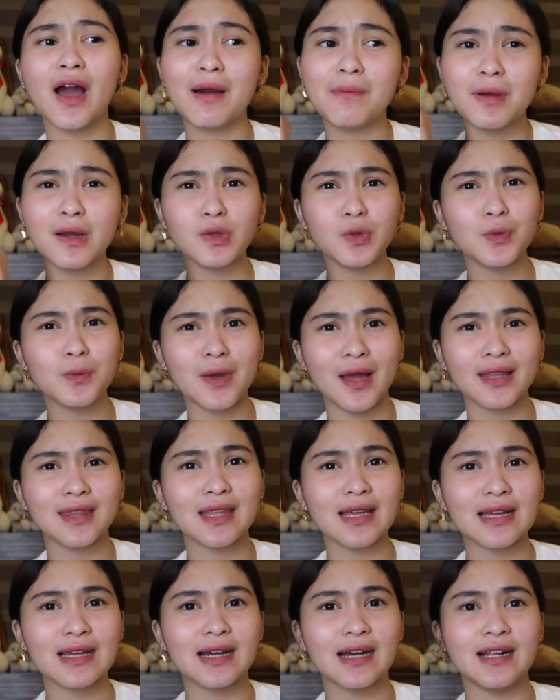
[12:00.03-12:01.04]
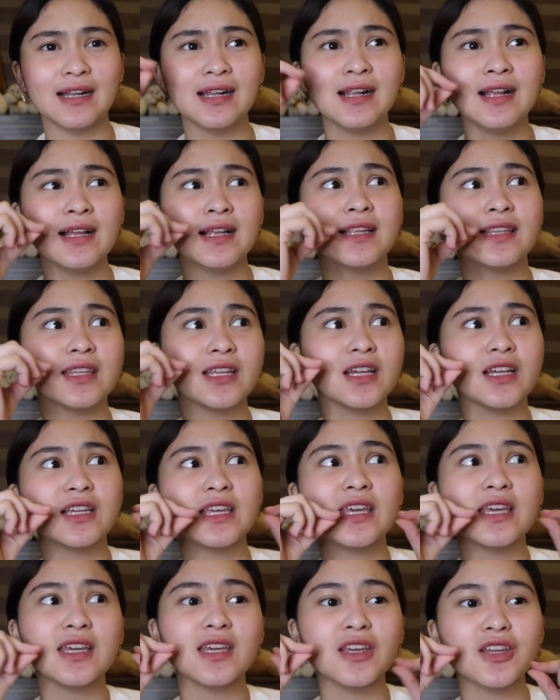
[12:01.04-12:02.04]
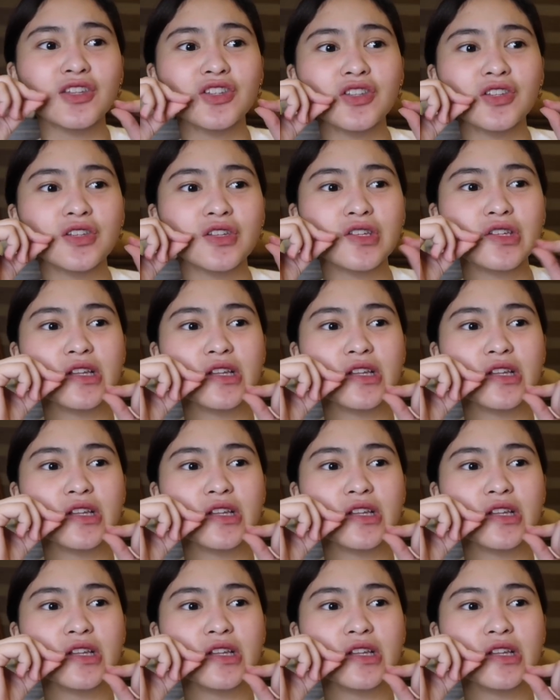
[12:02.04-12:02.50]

habang tumatagal, nagiging